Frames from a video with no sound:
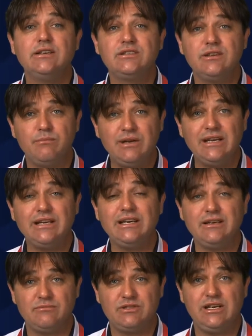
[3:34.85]
to be an
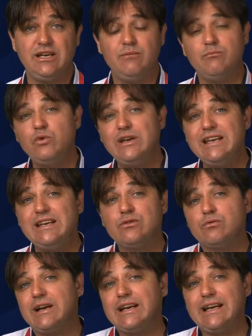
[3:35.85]
EMT. And we need to
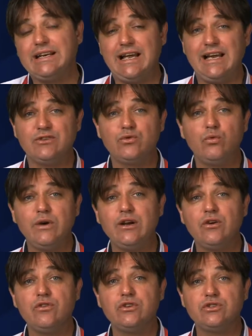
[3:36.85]
recognize
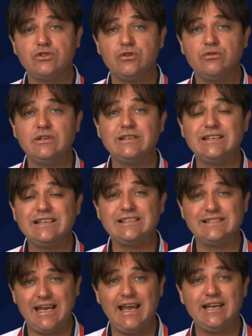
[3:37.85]
where the student
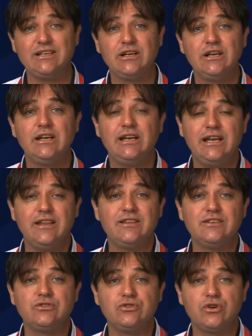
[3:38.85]
is at in
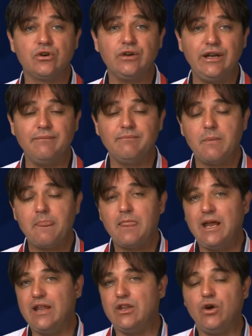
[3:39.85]
this journey.
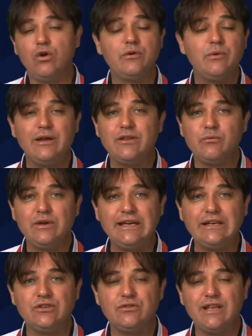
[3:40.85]
And the only way that we
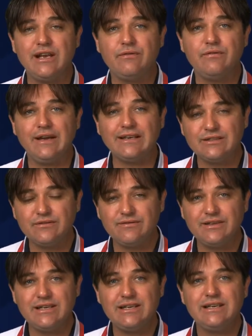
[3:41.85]
can do that
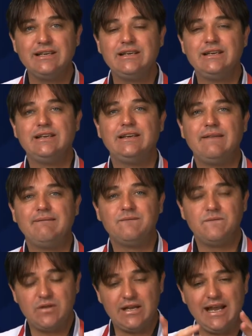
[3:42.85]
effectively,
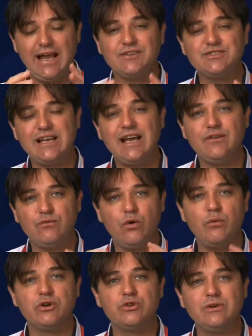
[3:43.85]
outside of
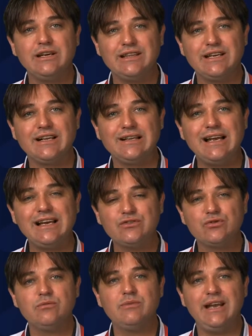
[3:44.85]
what we're doing in the
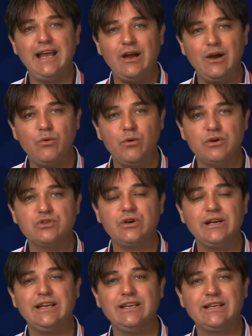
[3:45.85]
classroom and what we're
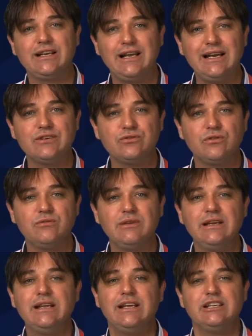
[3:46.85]
training in the classroom,
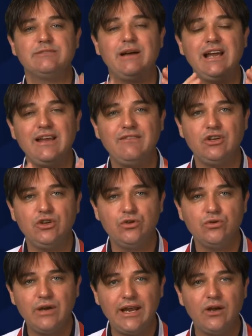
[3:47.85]
is by having
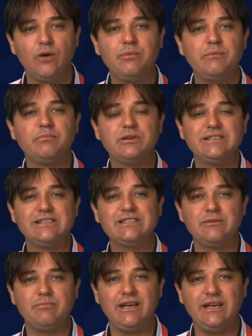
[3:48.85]
you help and
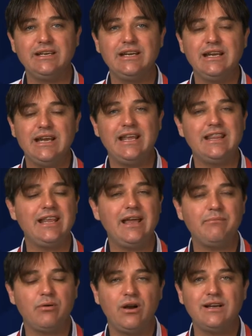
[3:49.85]
participate in
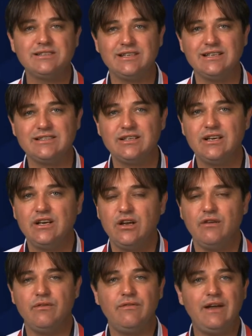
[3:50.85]
that process
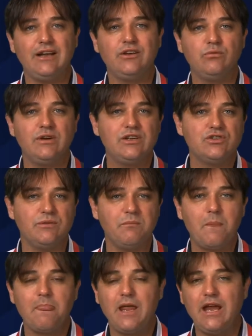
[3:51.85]
of evaluation.
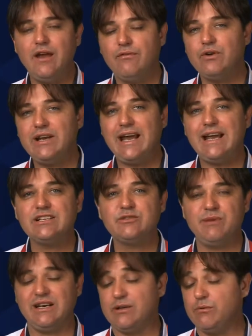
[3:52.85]
Every
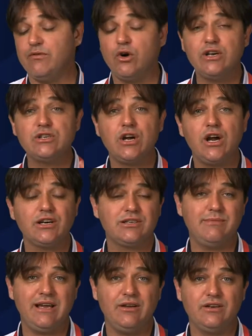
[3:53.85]
aspect that we've already talked
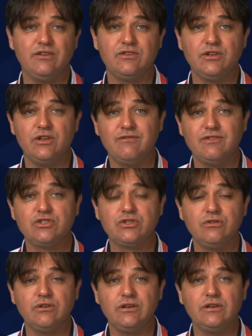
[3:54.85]
about of the
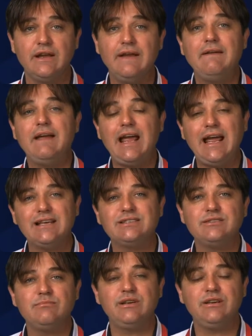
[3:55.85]
student has
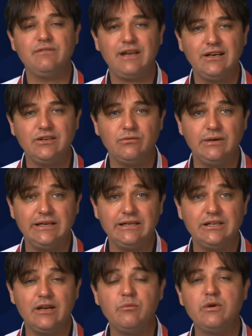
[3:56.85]
to be
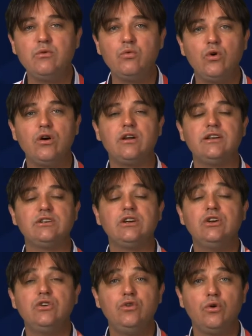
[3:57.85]
evaluated, and we want
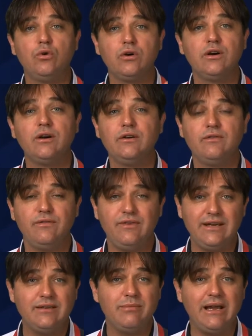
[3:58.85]
your
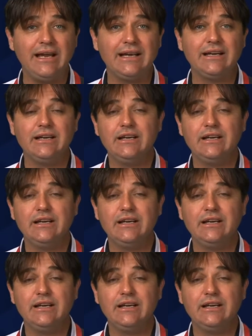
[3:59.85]
feedback